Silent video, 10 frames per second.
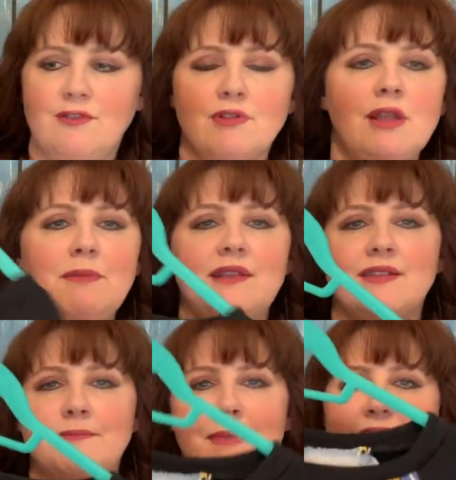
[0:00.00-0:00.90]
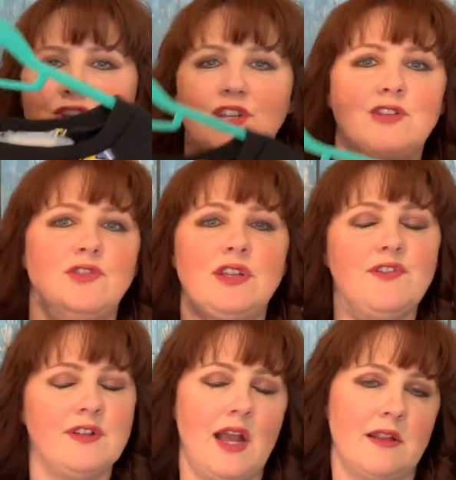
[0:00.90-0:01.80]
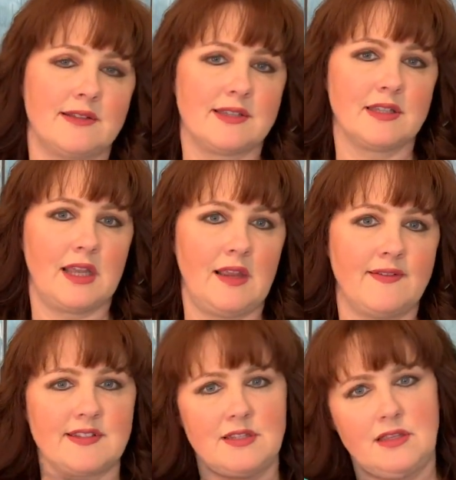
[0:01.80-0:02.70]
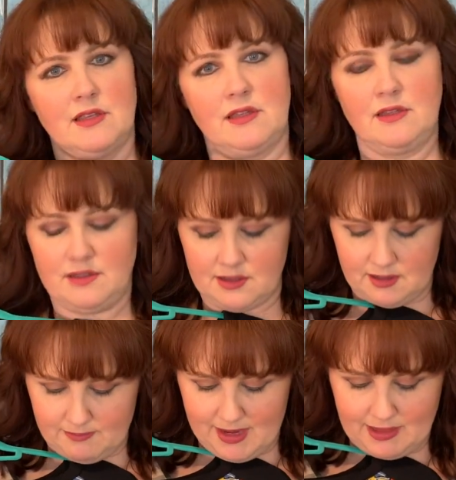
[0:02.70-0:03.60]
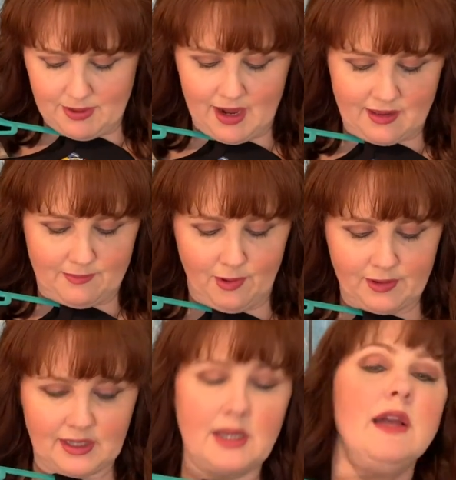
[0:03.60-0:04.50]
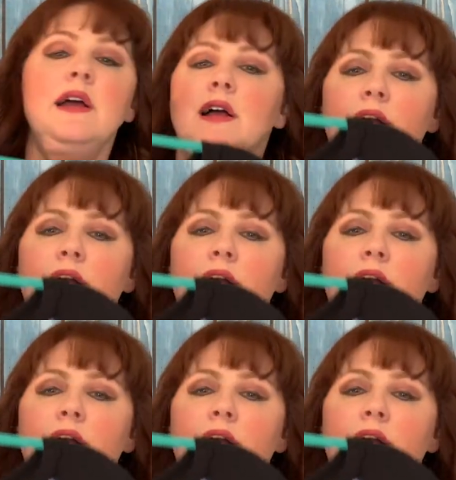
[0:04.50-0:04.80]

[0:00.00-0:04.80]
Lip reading: can really mix and match. You can do different color sleeves to the main part of the body.